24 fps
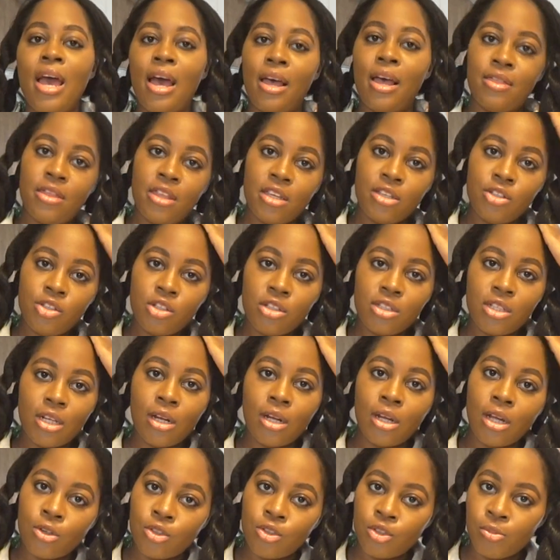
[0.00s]
and this just
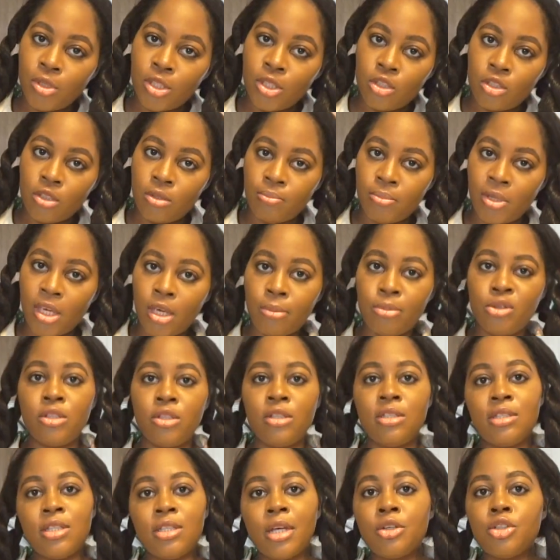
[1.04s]
allows me to be able
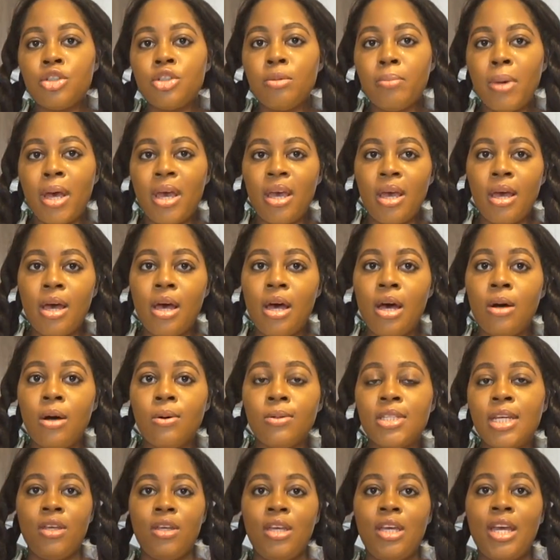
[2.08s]
to section my hair
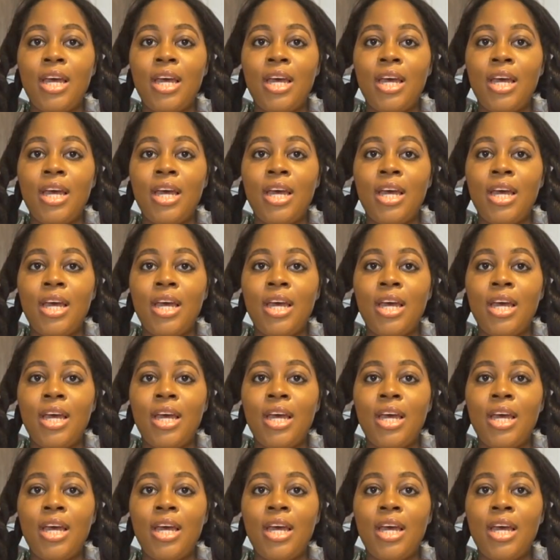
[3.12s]
out.